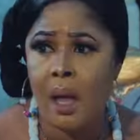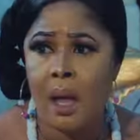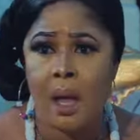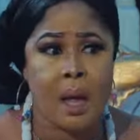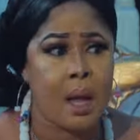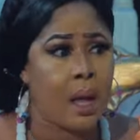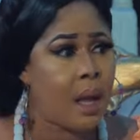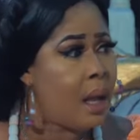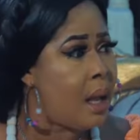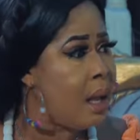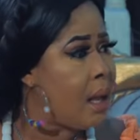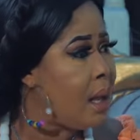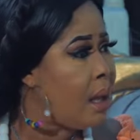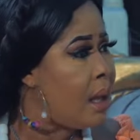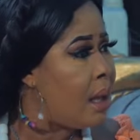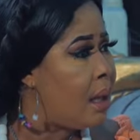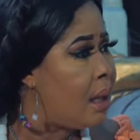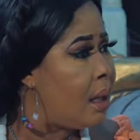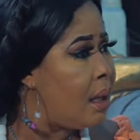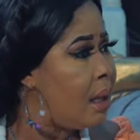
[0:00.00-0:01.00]
Ah,
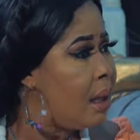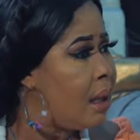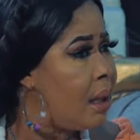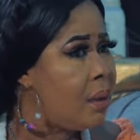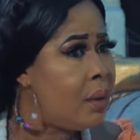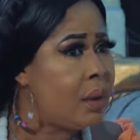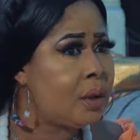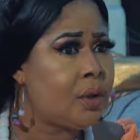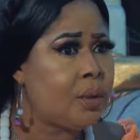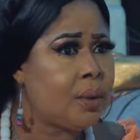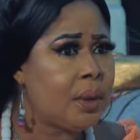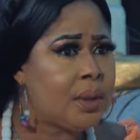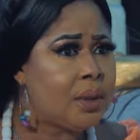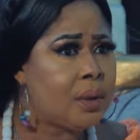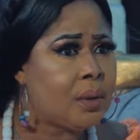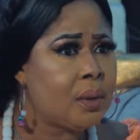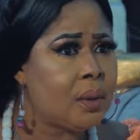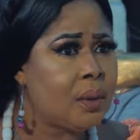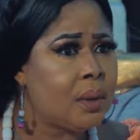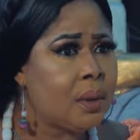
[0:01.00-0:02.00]
what do we
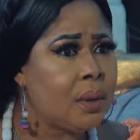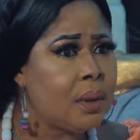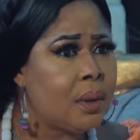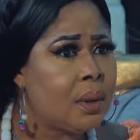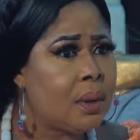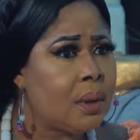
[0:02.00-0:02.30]
do?